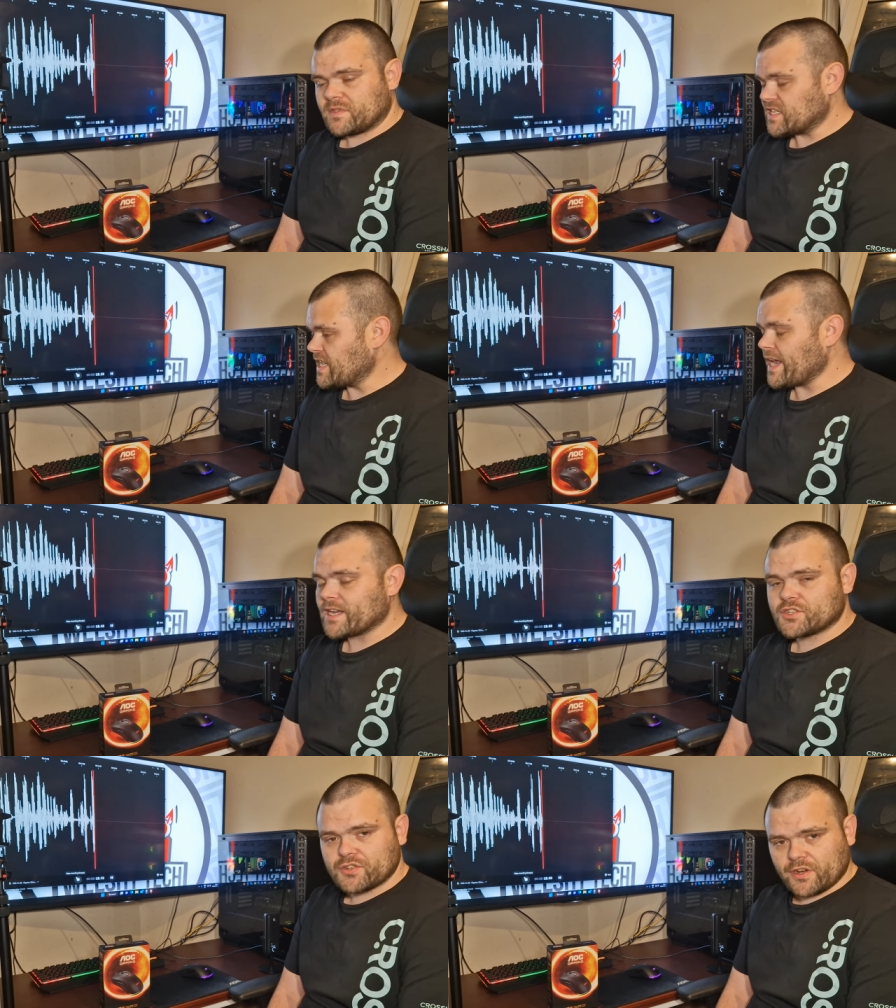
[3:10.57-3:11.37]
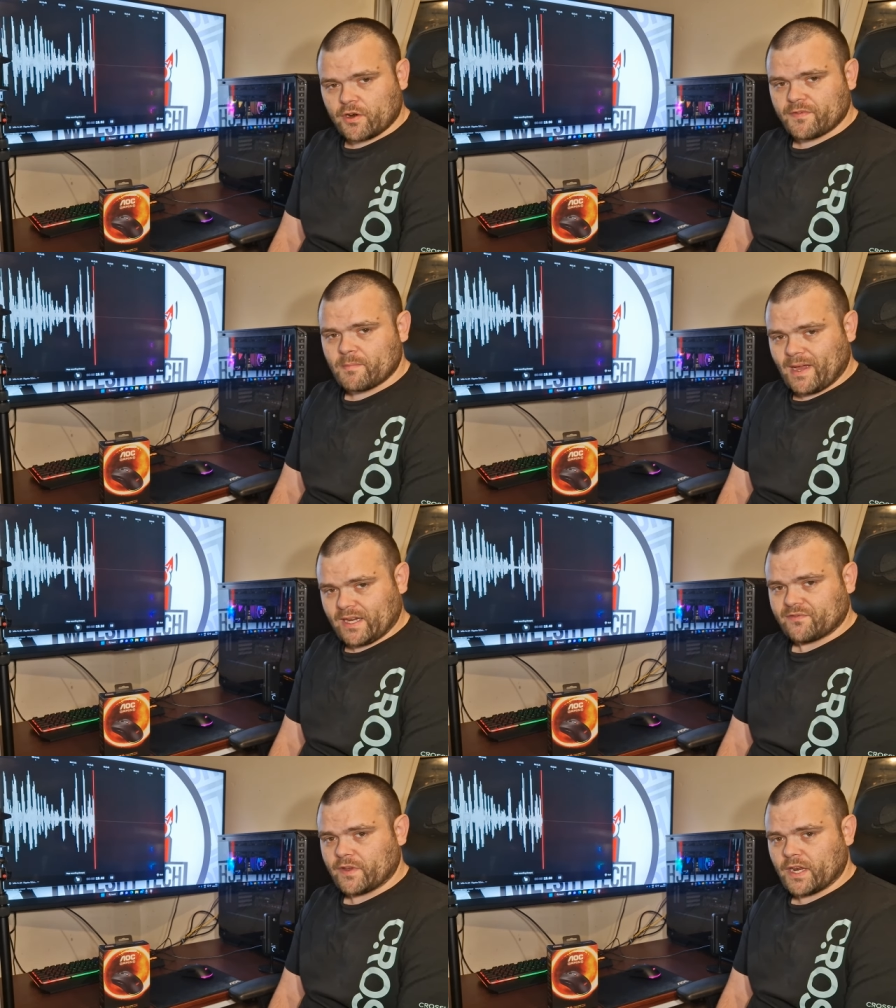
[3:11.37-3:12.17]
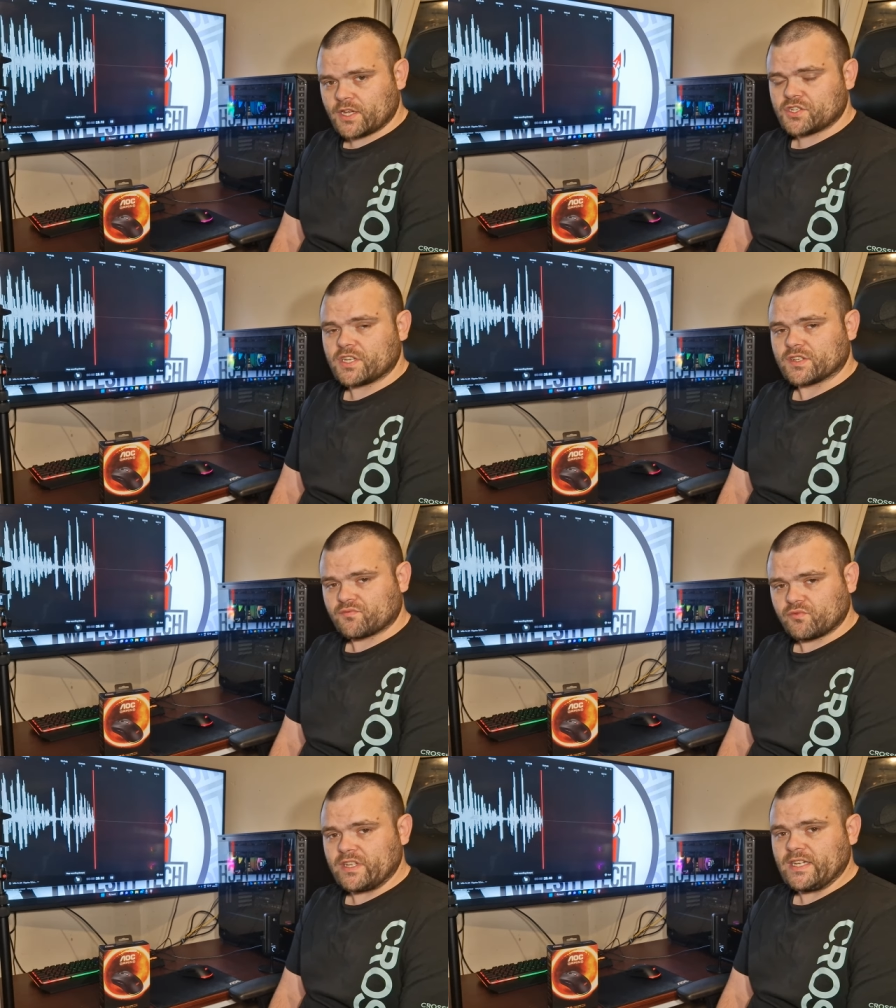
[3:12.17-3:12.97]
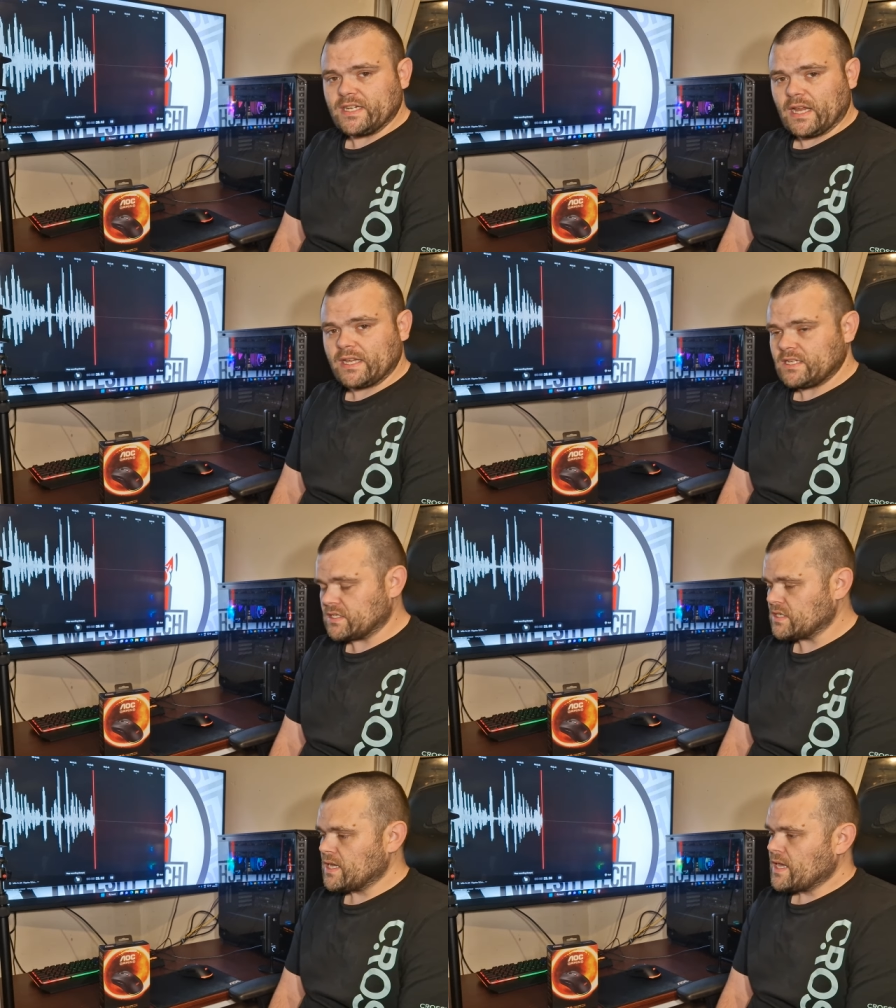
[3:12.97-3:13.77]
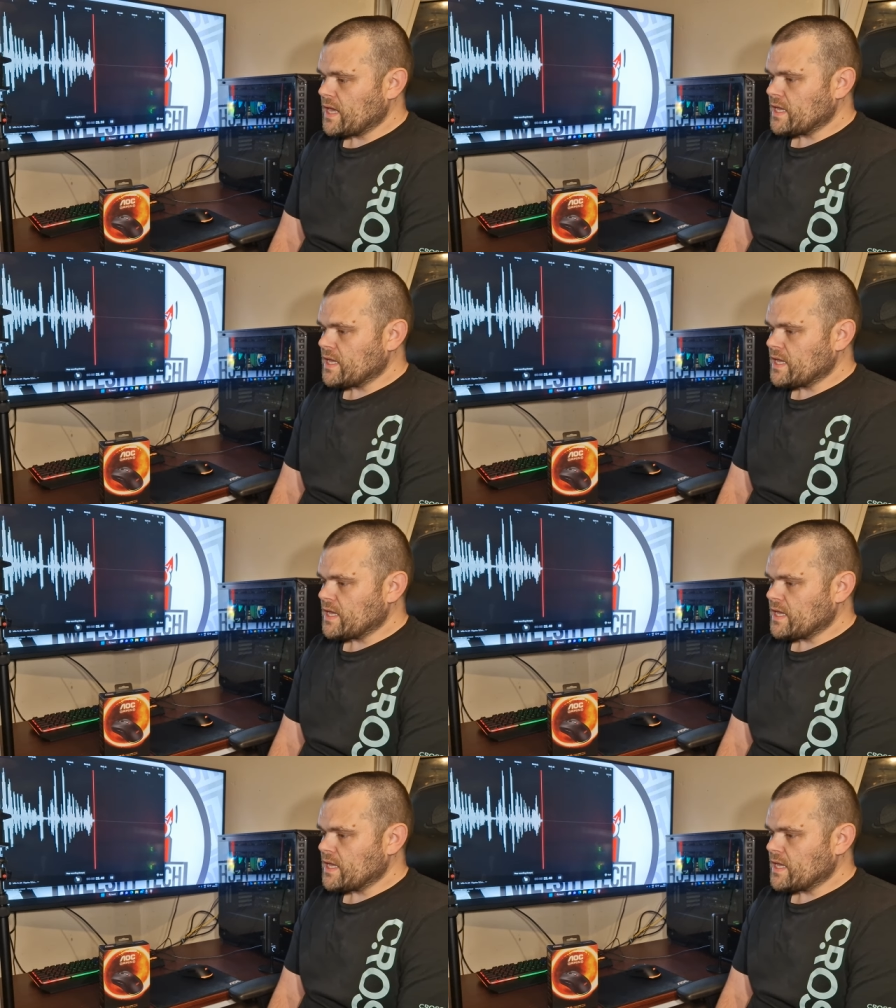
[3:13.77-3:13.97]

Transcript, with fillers: The texture of the matte finish is really nice.